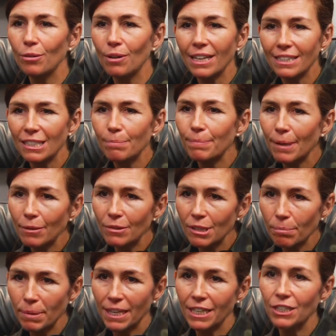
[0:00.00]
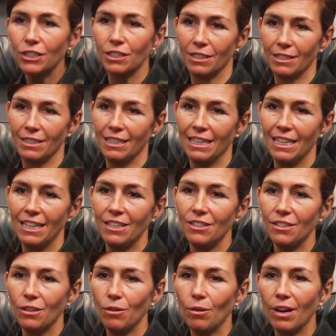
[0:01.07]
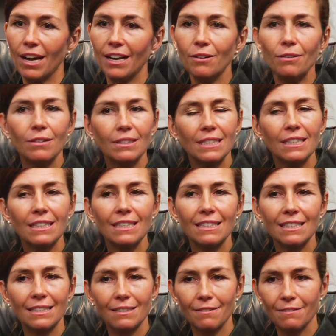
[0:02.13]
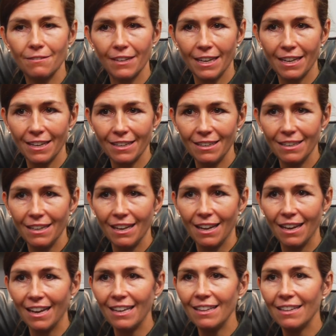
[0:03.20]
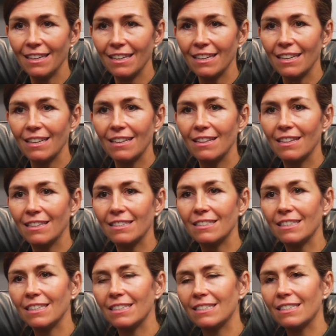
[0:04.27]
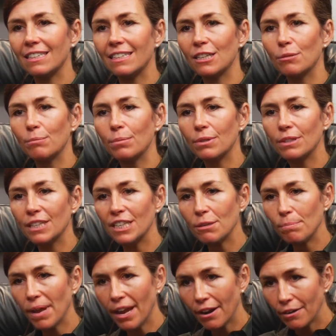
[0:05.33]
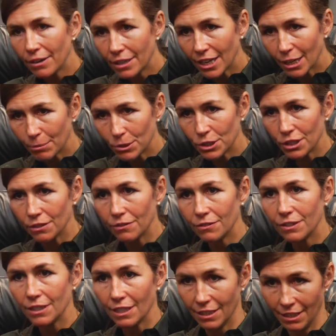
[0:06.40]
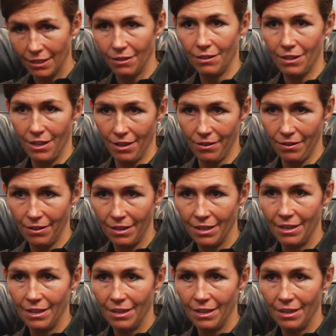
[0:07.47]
It's about the patient. So I don't see this as a fad. I think this is the complete paradigm shift in healthcare,